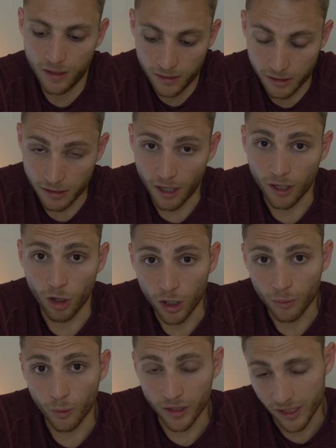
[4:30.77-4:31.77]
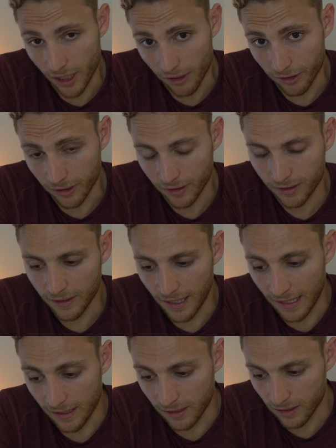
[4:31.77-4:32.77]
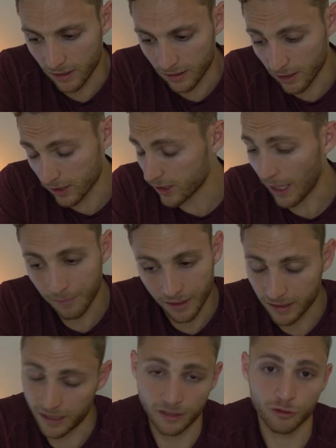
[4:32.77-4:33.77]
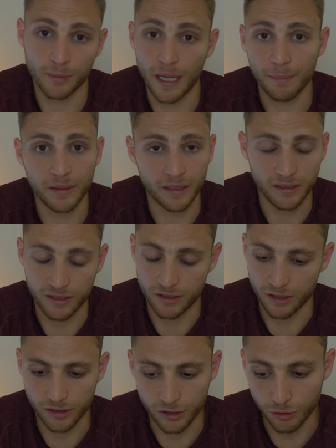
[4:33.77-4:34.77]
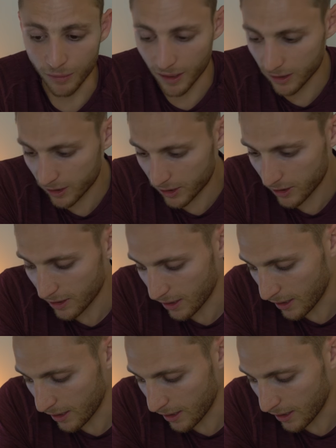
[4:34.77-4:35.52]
to not harm one another and to stop these things from happening, because it's just too much.